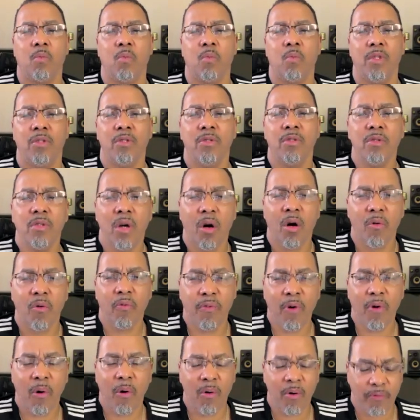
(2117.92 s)
when you go
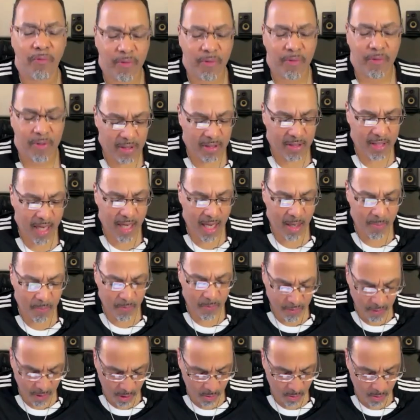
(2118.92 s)
forward for this time
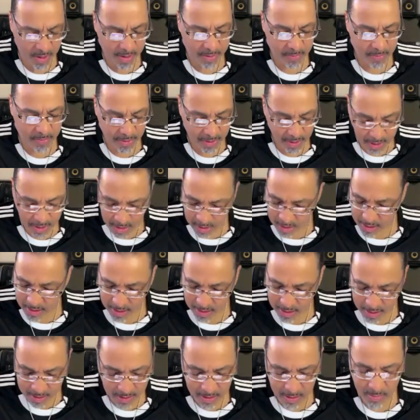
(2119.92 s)
forward, please
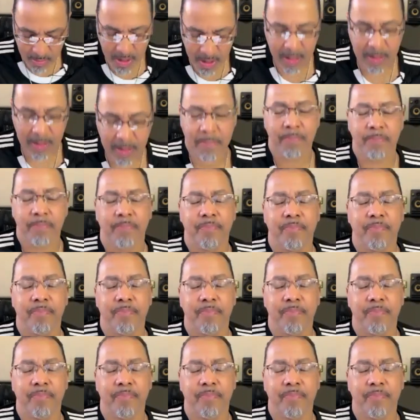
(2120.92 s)
listen to me.